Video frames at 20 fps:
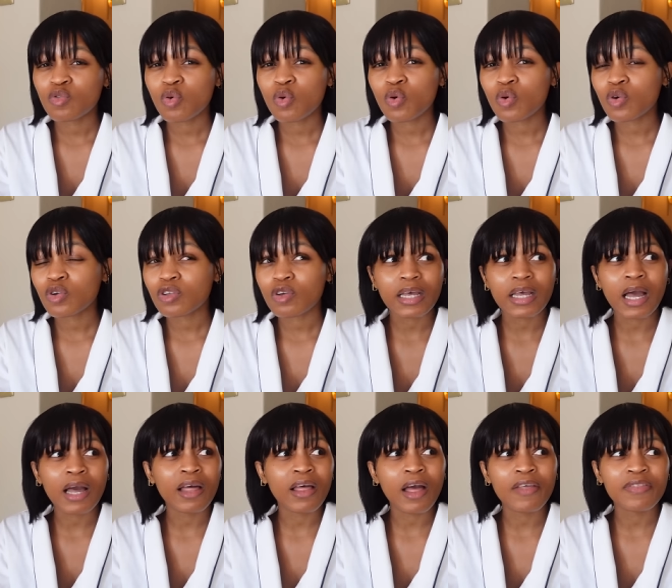took
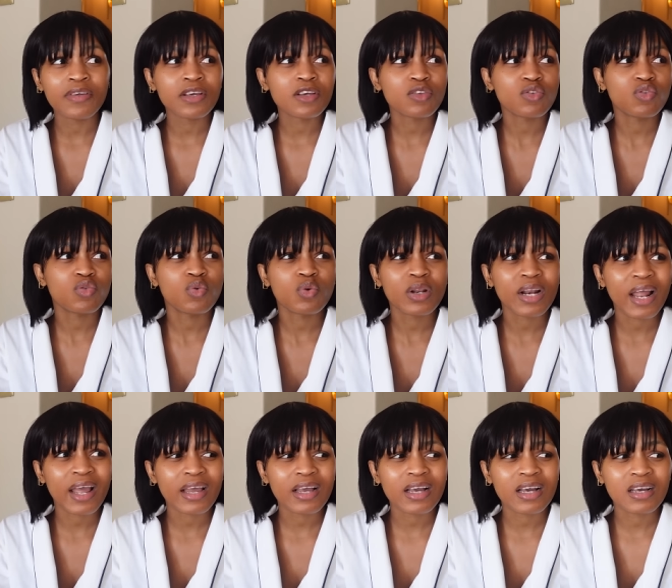I, I think it took
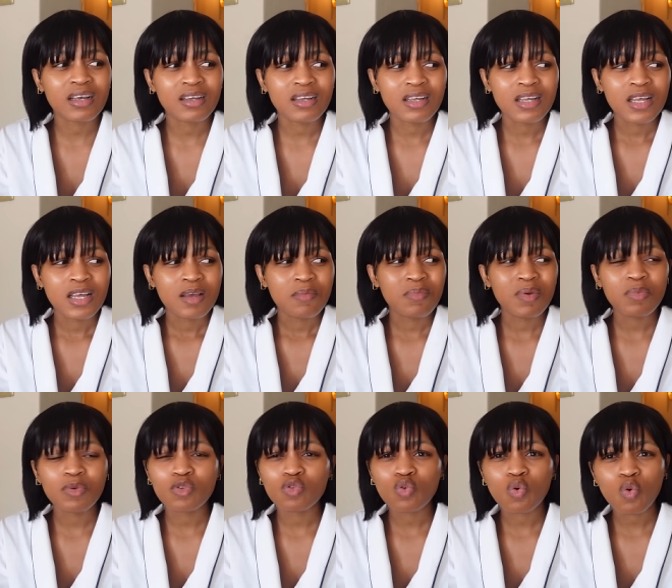like
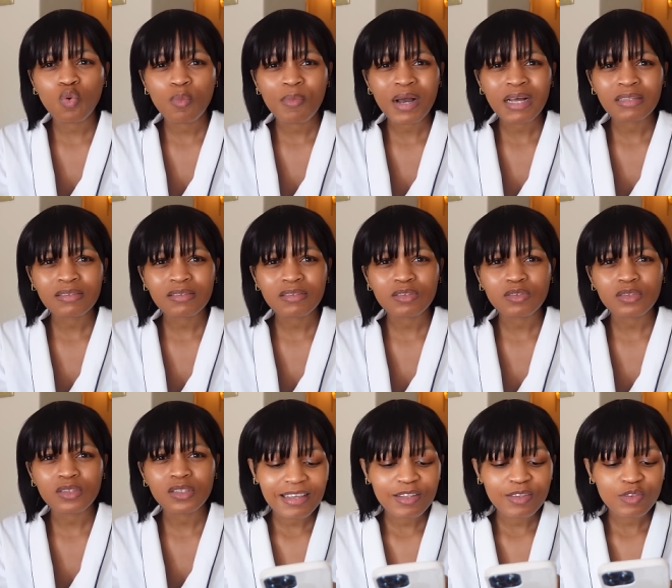maybe two
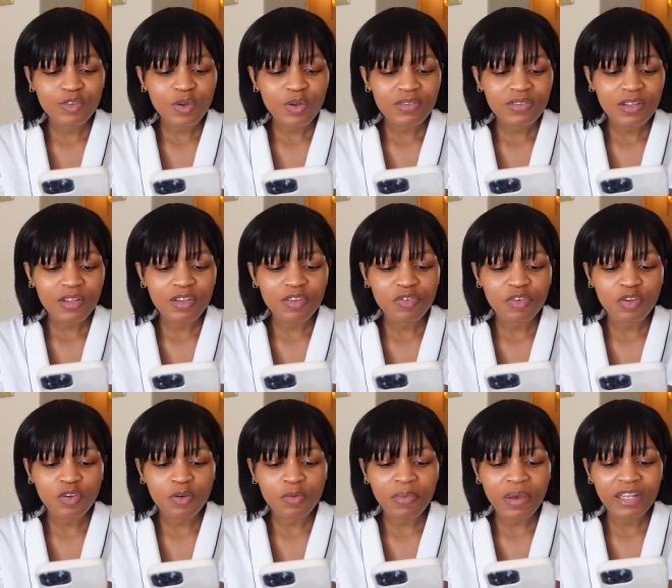months in total if you
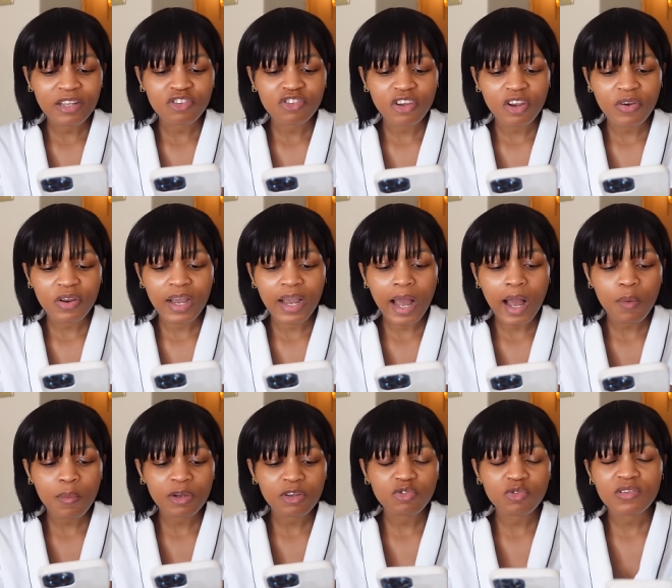don't mind sharing
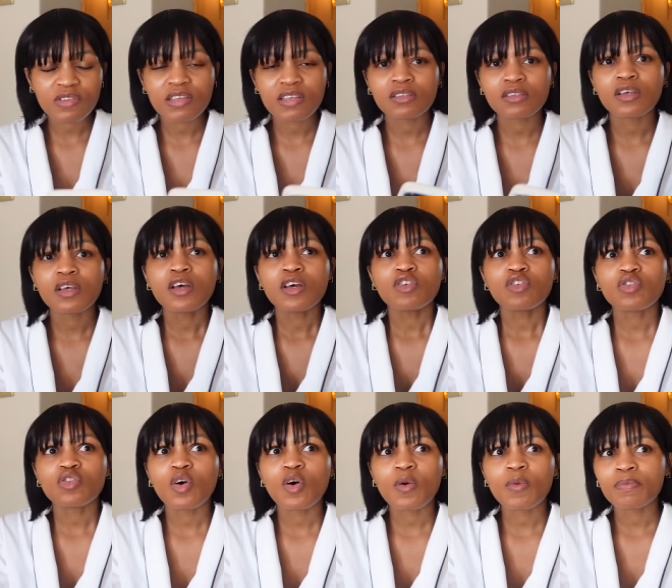how much was it
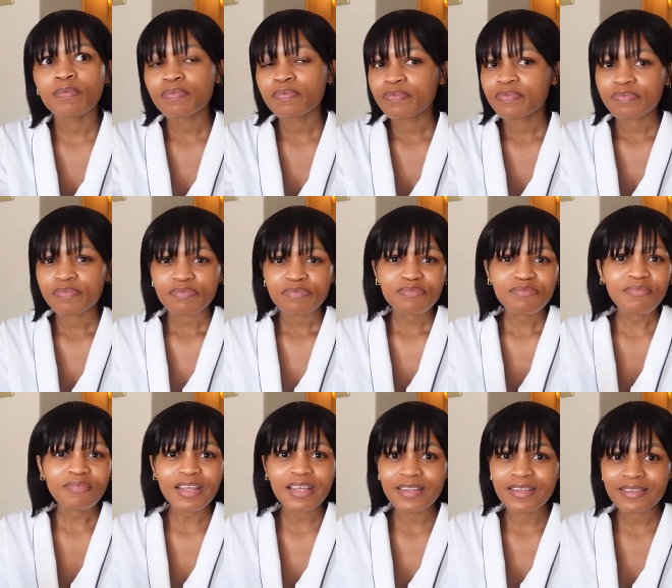so um,
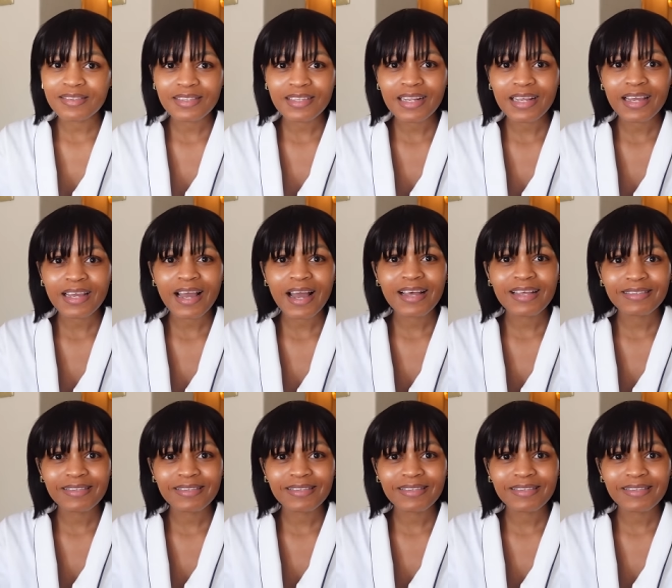yesterday i